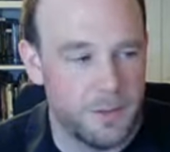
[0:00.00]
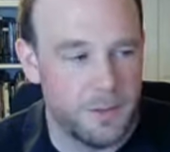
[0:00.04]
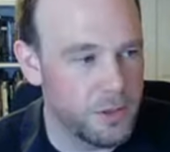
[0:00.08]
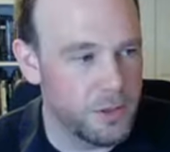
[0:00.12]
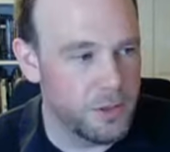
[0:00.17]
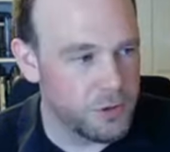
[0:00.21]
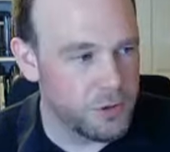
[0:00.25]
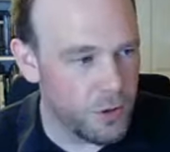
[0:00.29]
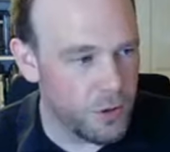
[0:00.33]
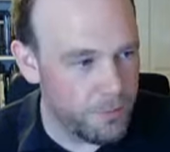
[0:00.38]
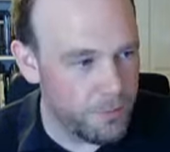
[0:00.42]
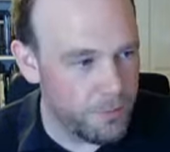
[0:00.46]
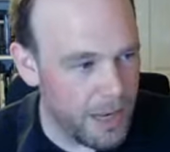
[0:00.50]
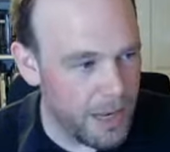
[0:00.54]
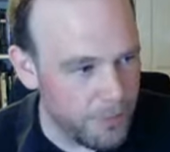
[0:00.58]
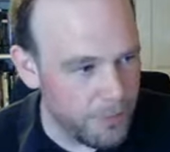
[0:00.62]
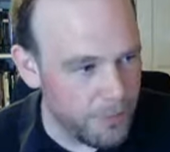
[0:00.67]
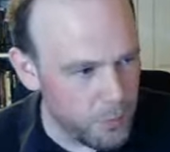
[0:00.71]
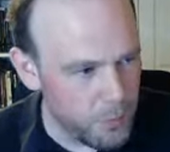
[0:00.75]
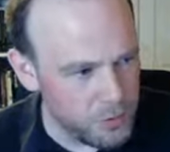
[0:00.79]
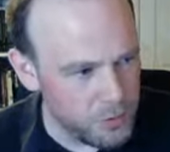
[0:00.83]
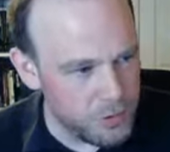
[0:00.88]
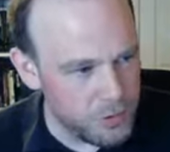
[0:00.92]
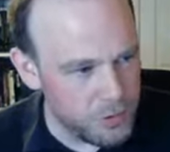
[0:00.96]
So maybe
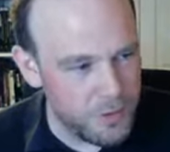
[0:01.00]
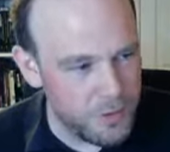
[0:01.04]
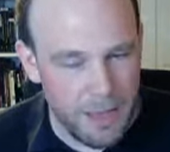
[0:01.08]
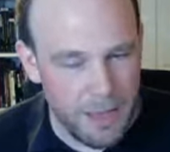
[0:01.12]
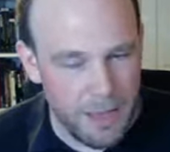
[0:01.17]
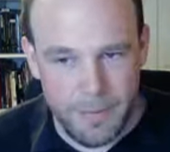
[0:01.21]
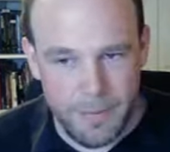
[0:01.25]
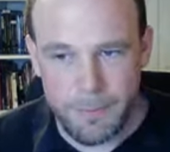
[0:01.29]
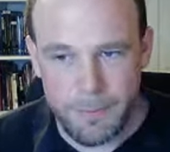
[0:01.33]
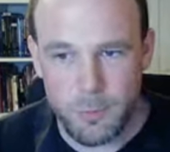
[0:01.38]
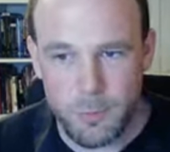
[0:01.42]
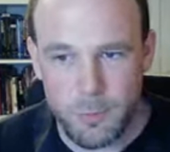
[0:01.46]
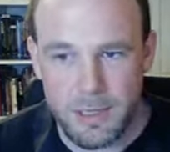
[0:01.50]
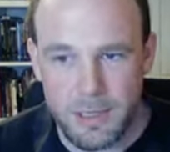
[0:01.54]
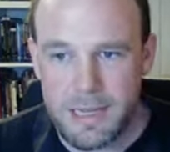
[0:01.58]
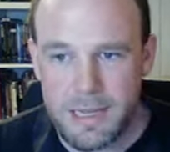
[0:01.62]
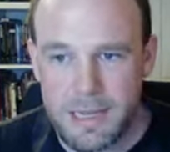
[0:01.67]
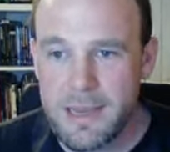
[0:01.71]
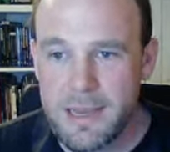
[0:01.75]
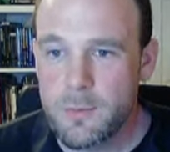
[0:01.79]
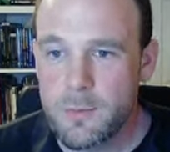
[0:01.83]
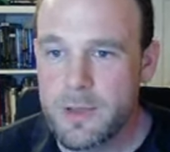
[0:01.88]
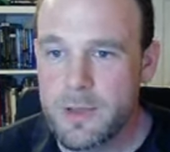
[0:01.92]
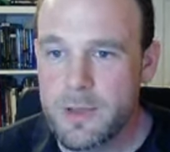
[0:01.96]
we'll do that. Maybe we'll
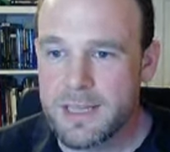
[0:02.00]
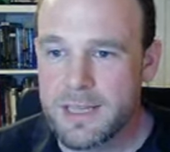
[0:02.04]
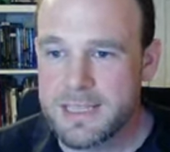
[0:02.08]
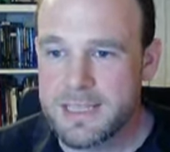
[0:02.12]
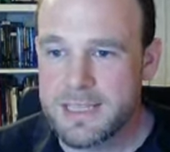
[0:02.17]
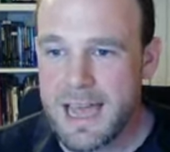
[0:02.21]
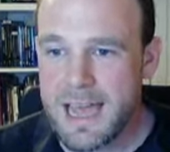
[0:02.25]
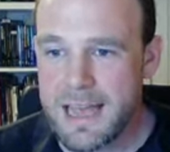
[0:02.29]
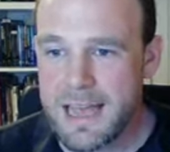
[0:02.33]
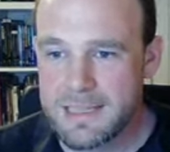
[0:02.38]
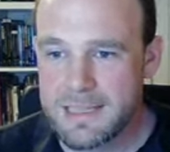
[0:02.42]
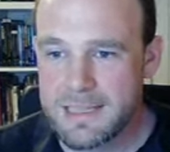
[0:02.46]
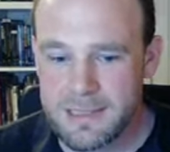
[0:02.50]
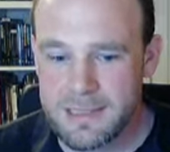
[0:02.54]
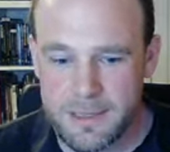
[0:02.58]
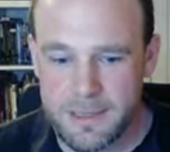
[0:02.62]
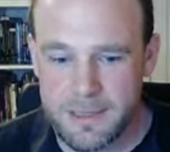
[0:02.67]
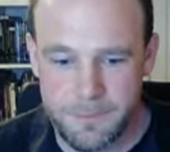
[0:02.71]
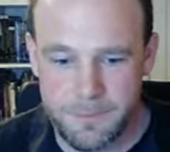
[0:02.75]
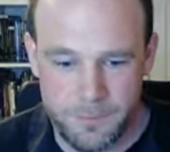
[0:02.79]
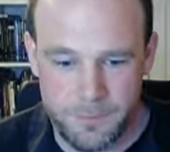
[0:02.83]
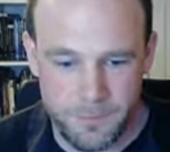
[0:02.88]
lead with a task.